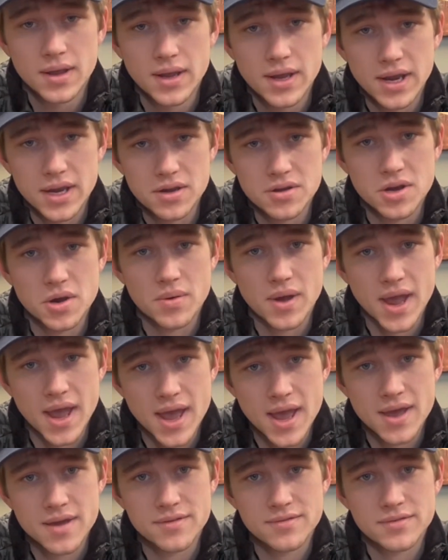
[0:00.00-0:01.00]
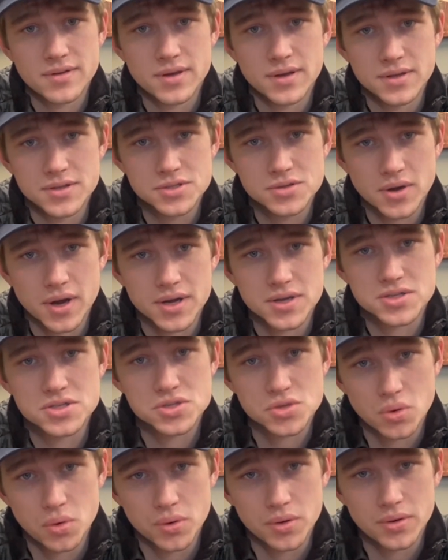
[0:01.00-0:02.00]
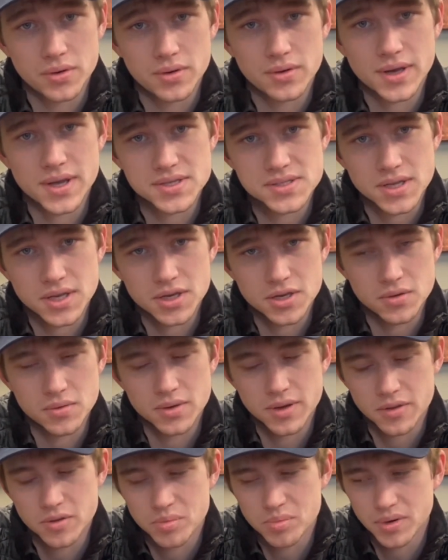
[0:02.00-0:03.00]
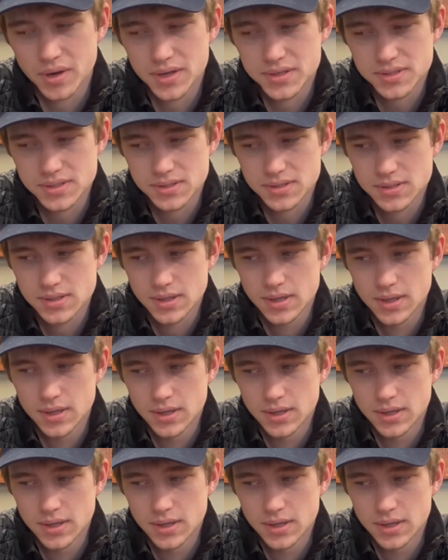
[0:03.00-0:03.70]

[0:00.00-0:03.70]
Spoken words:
and you don't have as great a soil as they do in other places.